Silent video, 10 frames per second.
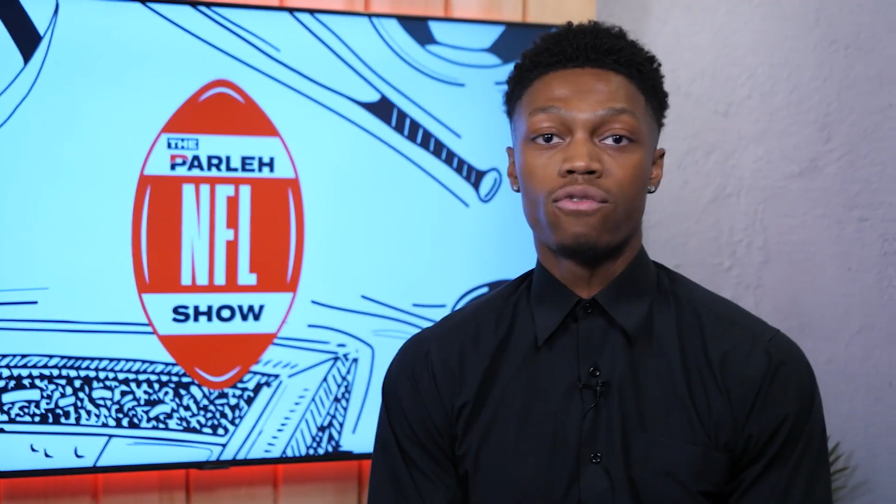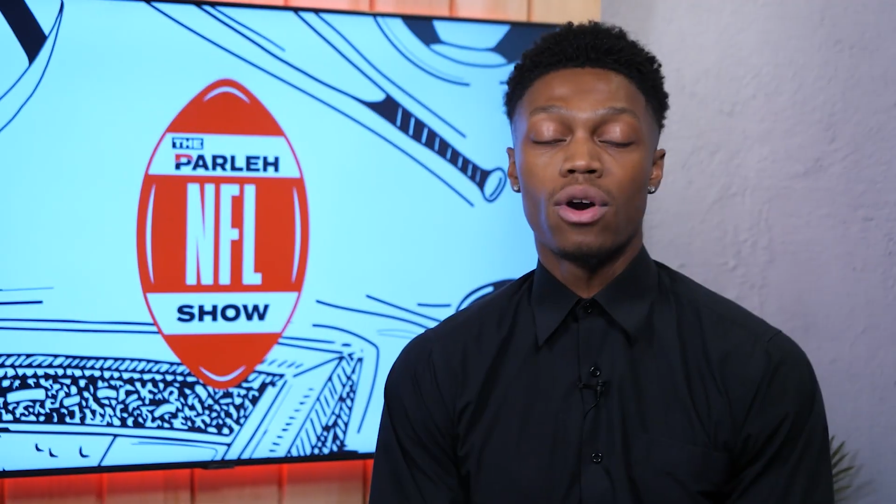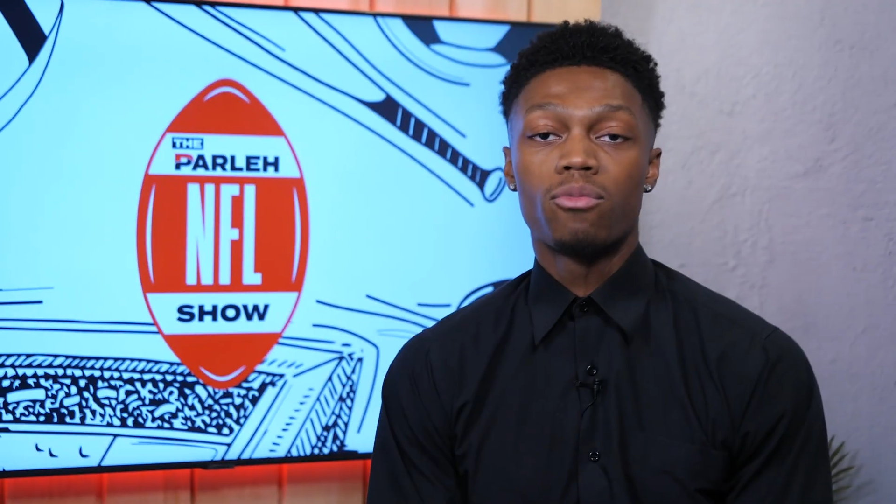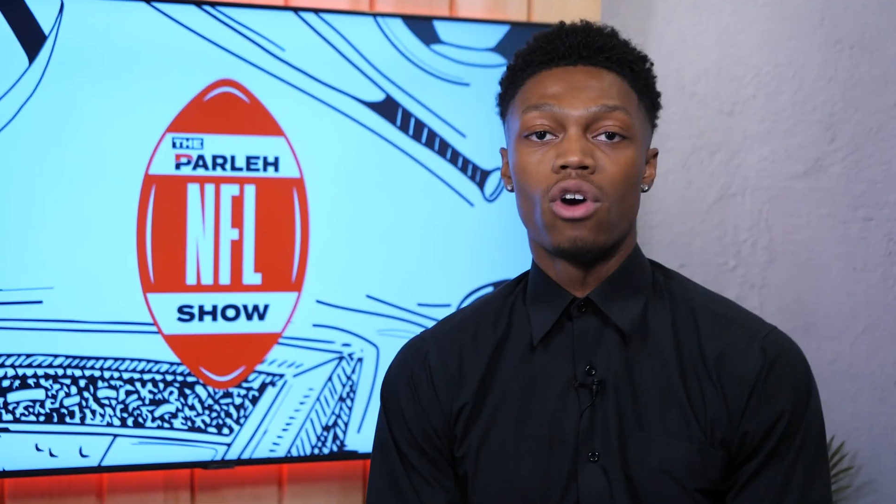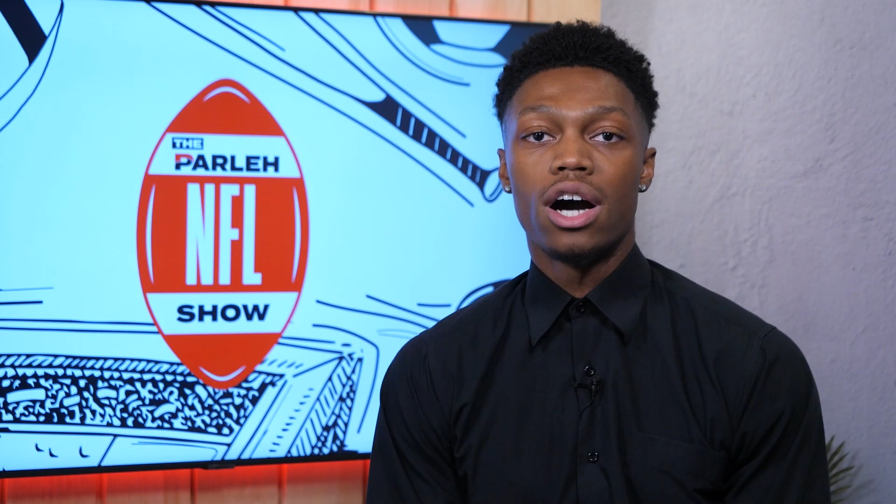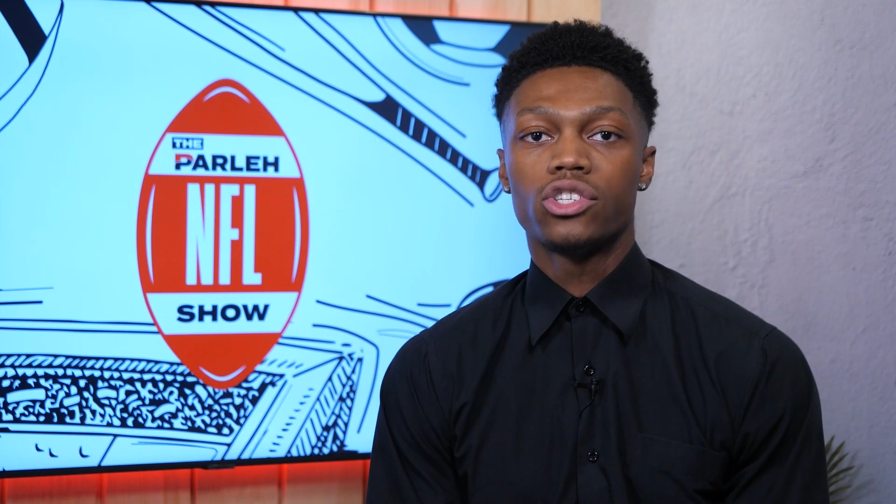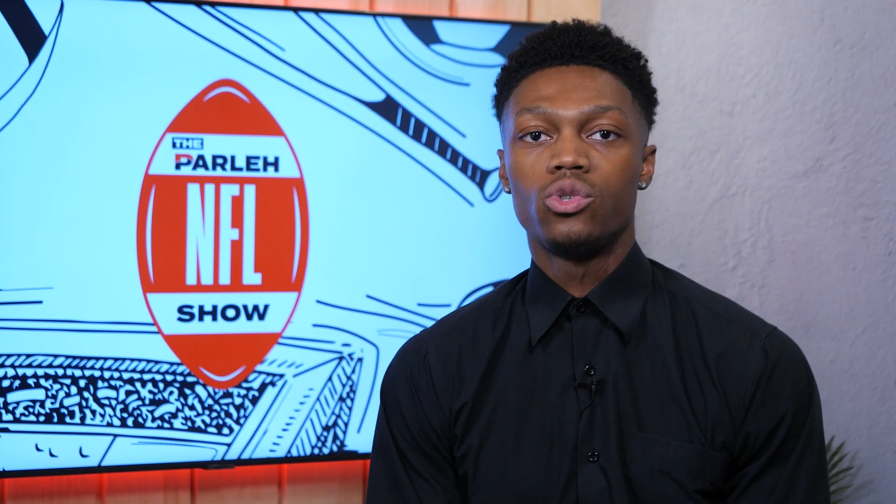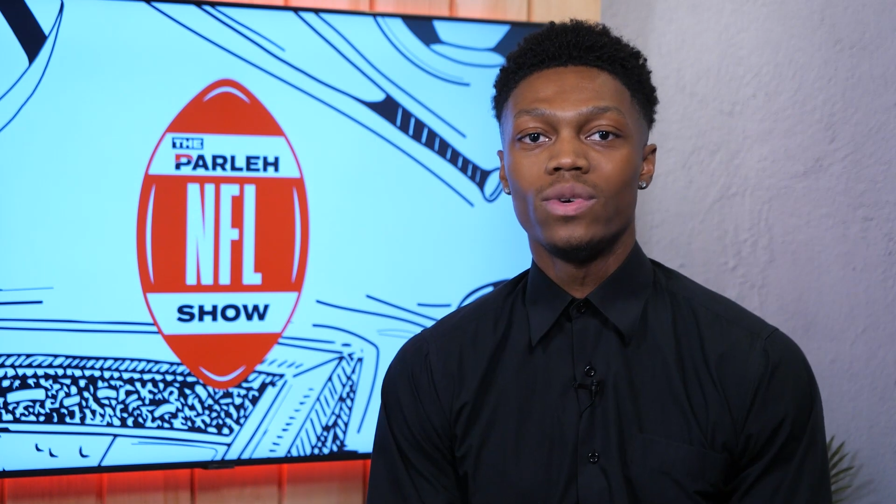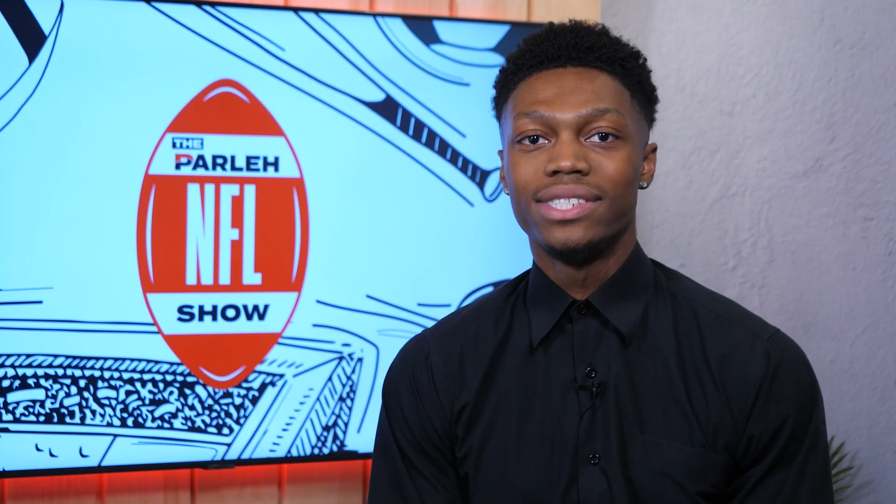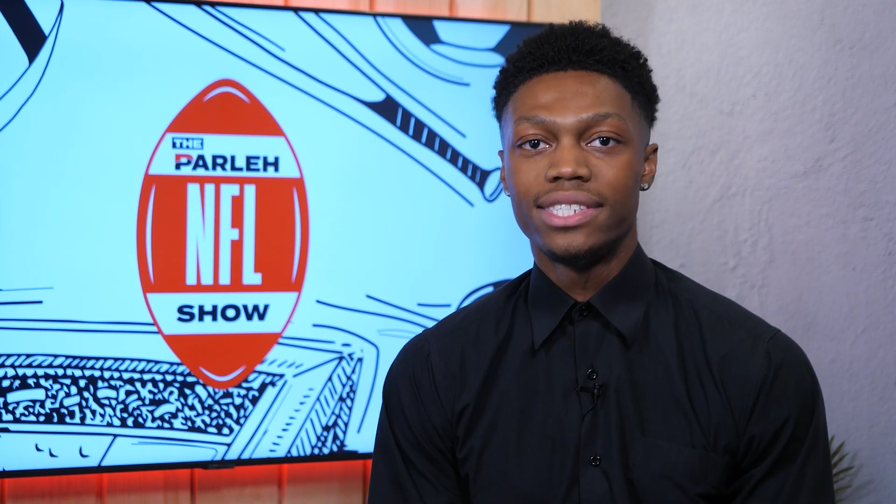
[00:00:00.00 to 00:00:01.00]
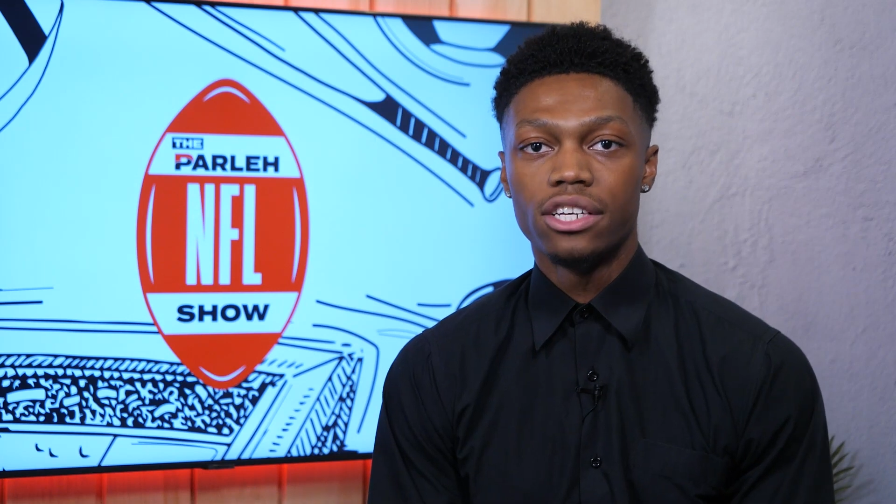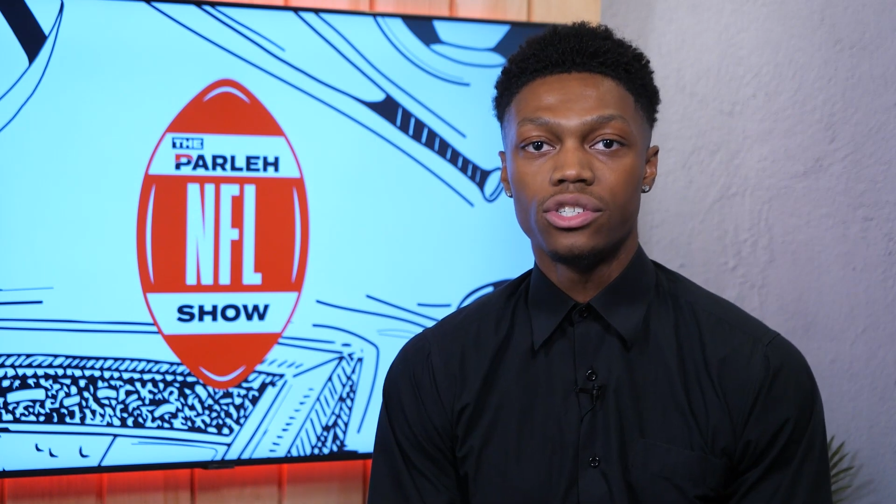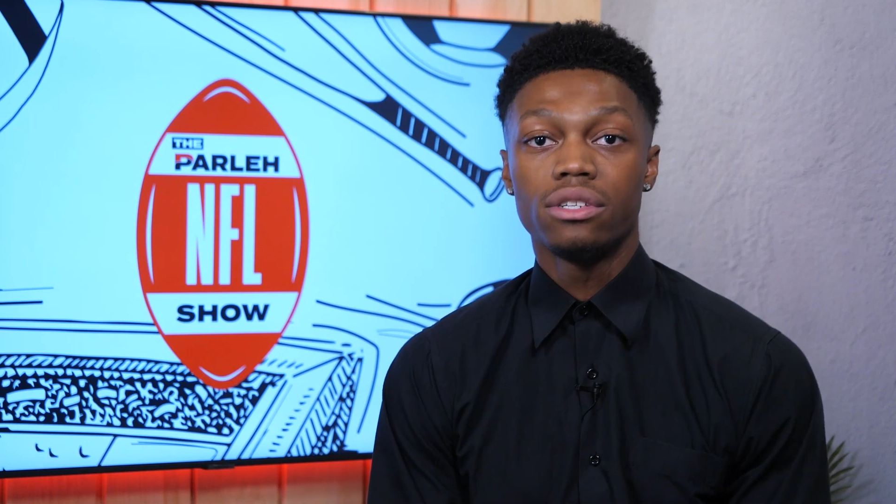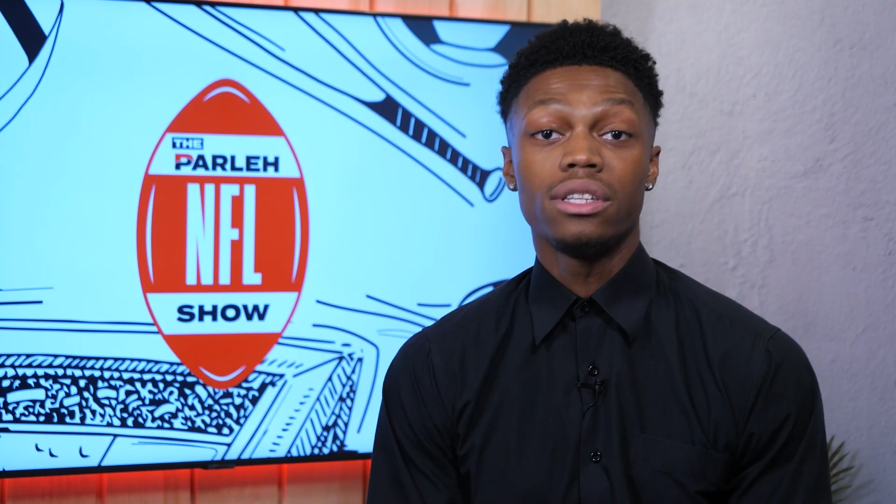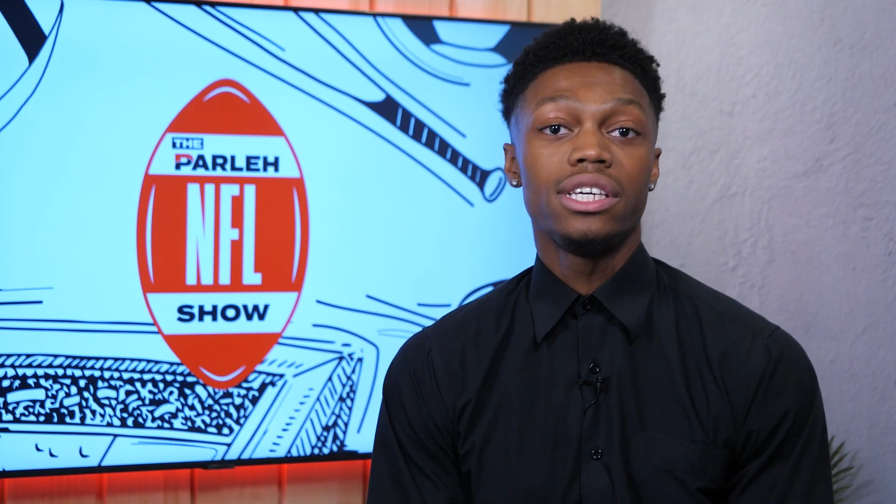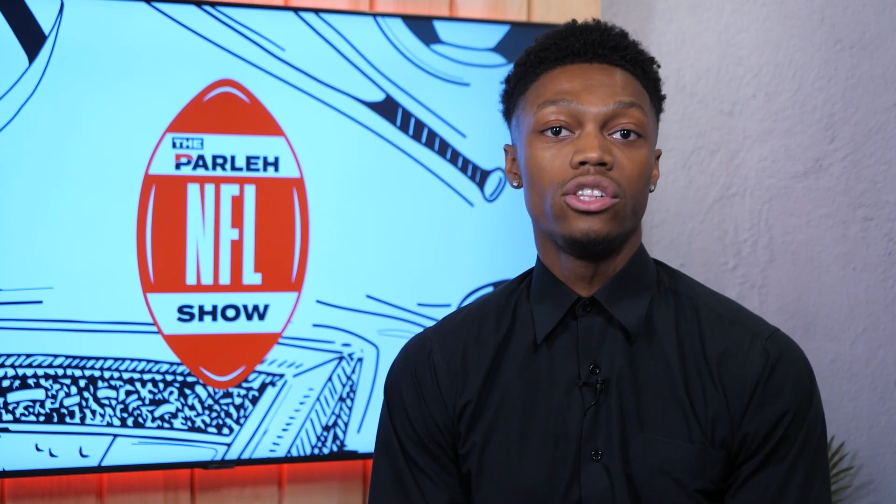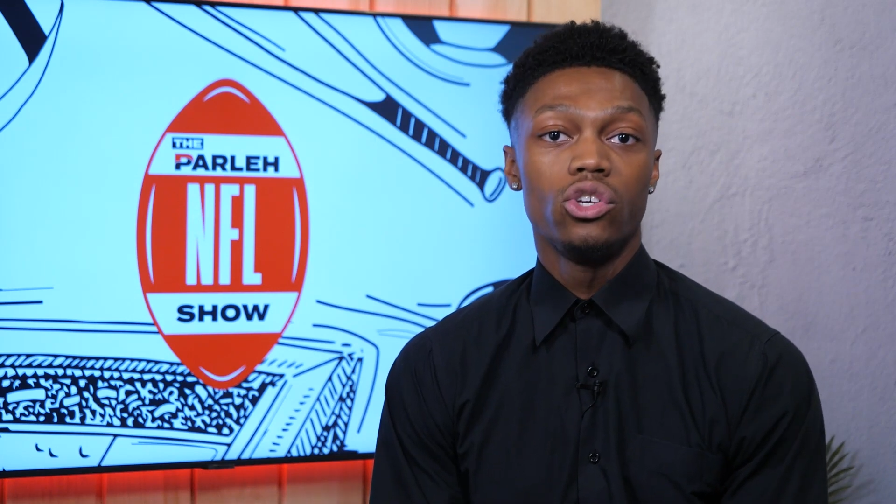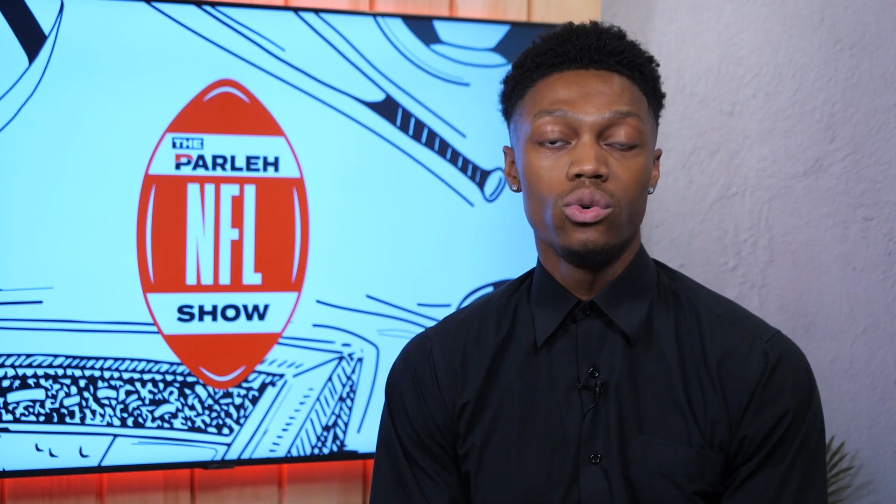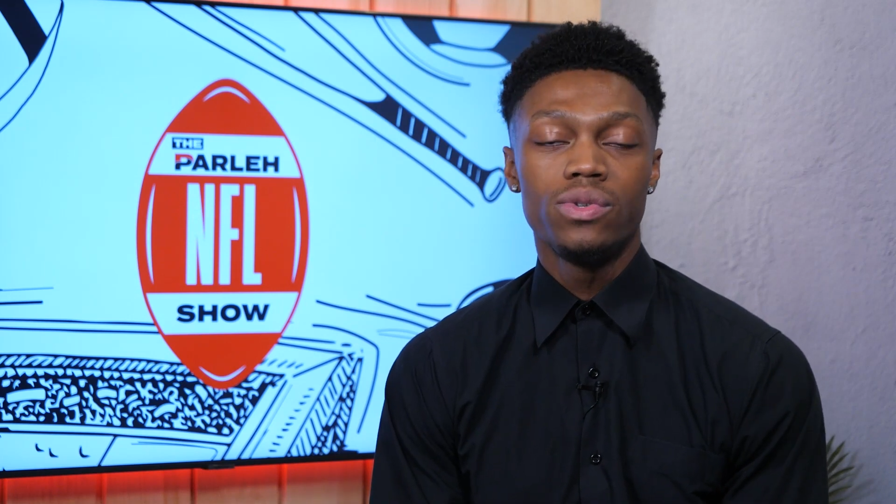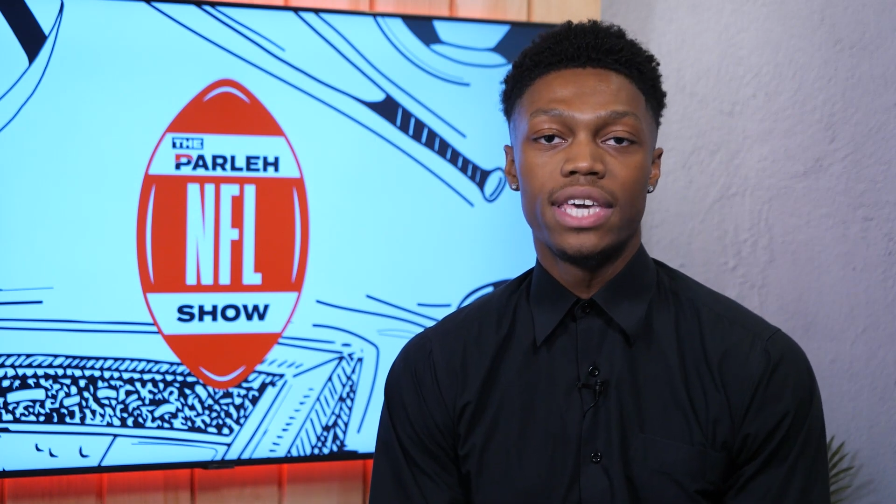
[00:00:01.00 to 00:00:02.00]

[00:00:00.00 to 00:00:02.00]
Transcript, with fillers: from Ross to intentionally lose